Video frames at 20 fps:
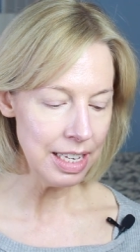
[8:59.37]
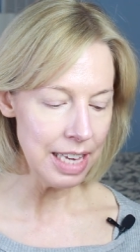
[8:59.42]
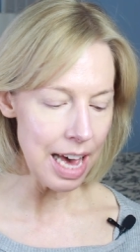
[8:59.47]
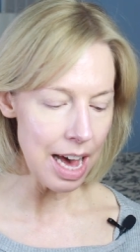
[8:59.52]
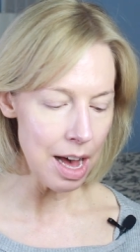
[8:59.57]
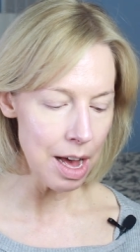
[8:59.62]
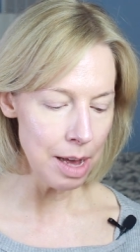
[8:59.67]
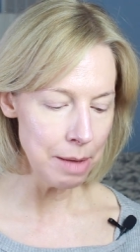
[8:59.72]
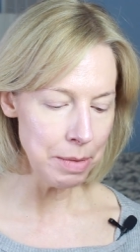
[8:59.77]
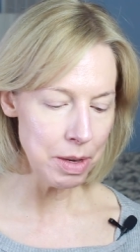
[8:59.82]

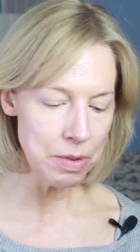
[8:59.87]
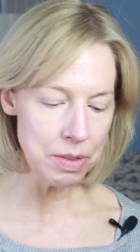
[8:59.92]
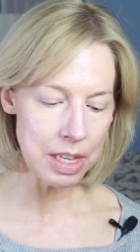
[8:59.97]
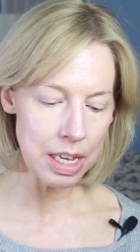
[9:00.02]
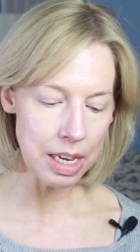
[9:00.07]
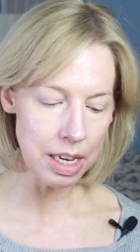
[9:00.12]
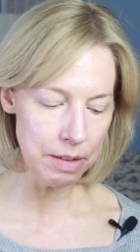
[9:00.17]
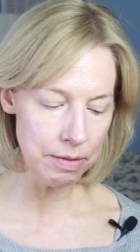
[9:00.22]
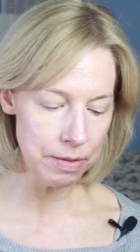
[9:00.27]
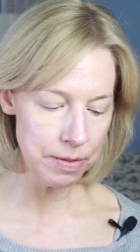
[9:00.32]
yeah, I'm
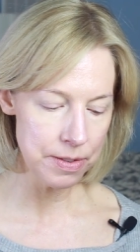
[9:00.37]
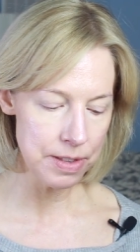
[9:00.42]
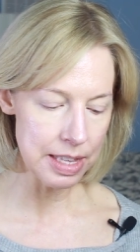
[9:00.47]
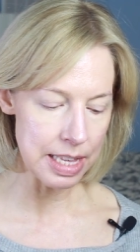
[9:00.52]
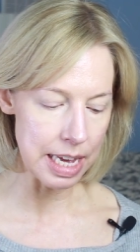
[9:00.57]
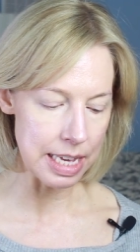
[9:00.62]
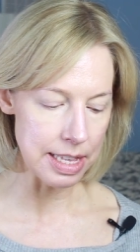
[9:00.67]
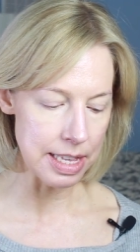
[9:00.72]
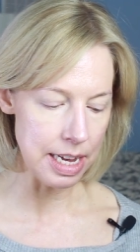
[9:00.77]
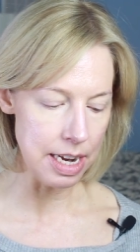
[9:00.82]
using
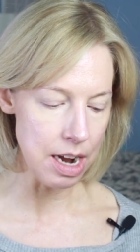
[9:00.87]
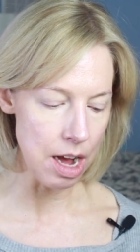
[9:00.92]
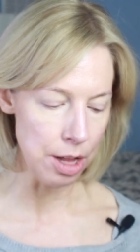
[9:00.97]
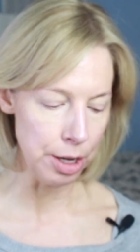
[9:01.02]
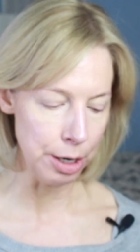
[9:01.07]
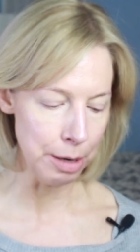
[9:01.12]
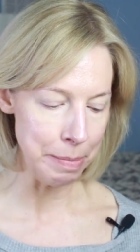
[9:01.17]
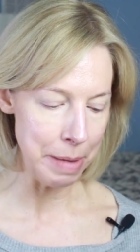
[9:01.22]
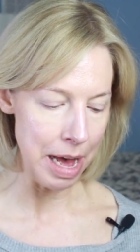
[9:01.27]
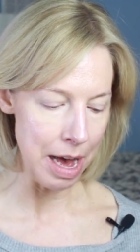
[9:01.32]

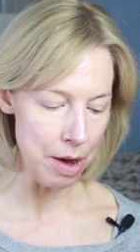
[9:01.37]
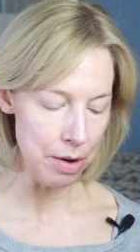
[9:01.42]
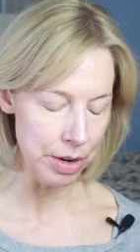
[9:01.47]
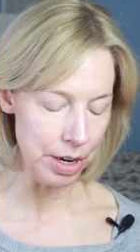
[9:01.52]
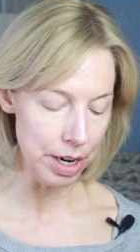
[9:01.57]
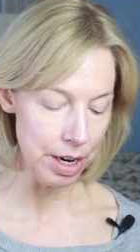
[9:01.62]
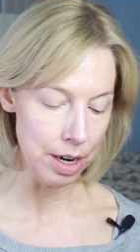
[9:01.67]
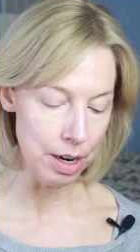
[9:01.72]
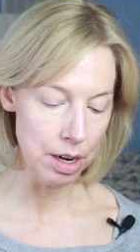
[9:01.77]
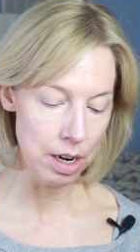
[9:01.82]
$60
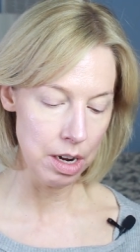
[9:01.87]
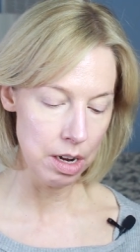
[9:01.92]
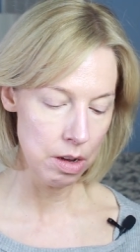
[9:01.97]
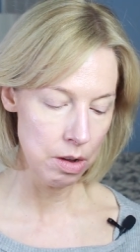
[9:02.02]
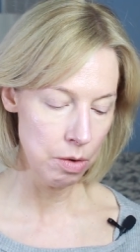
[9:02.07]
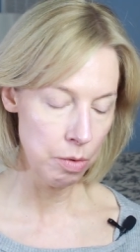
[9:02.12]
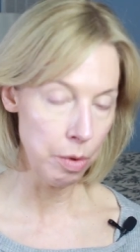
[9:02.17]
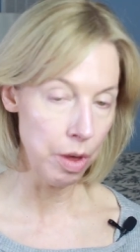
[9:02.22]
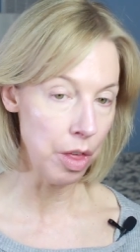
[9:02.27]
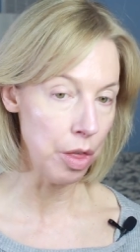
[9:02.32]
powder
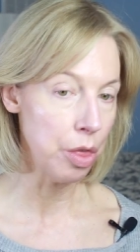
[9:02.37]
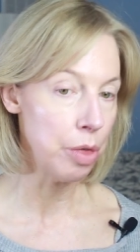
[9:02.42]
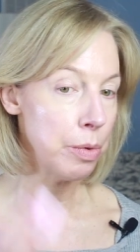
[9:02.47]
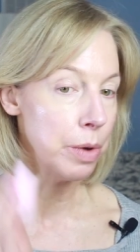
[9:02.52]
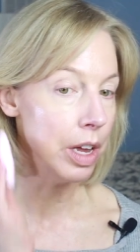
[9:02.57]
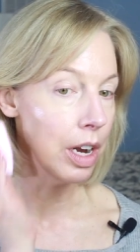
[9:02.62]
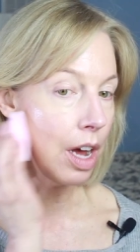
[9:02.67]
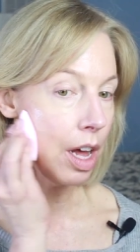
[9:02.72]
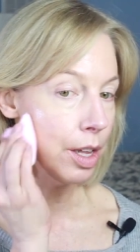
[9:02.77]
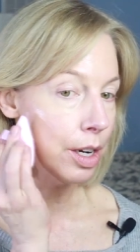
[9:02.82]
with a
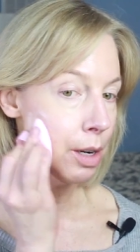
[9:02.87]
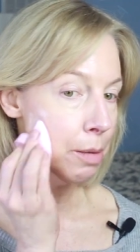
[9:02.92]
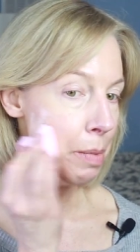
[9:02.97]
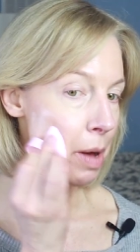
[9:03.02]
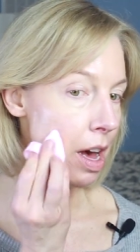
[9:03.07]
$3